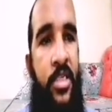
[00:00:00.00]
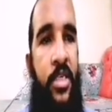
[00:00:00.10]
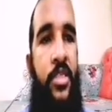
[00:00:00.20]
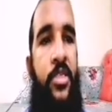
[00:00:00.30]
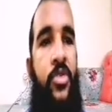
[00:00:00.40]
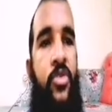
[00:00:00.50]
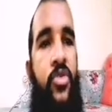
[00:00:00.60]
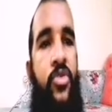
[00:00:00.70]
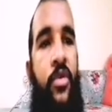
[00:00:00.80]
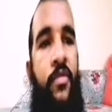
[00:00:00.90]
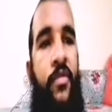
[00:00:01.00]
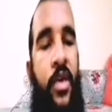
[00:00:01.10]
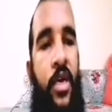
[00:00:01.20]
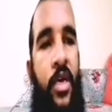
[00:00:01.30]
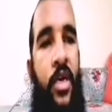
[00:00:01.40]
Is use of
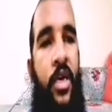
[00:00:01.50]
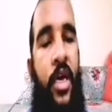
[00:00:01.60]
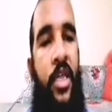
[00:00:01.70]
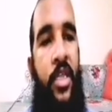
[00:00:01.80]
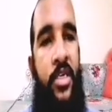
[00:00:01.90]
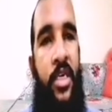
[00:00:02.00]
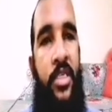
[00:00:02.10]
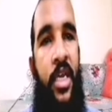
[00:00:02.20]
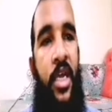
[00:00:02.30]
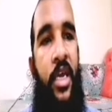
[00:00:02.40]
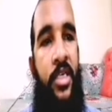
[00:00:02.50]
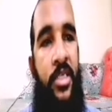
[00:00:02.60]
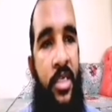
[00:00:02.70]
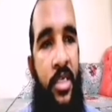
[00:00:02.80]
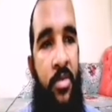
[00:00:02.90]
other drugs like
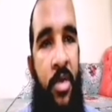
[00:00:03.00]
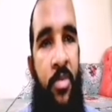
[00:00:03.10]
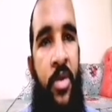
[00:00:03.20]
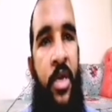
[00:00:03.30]
ezetimibe,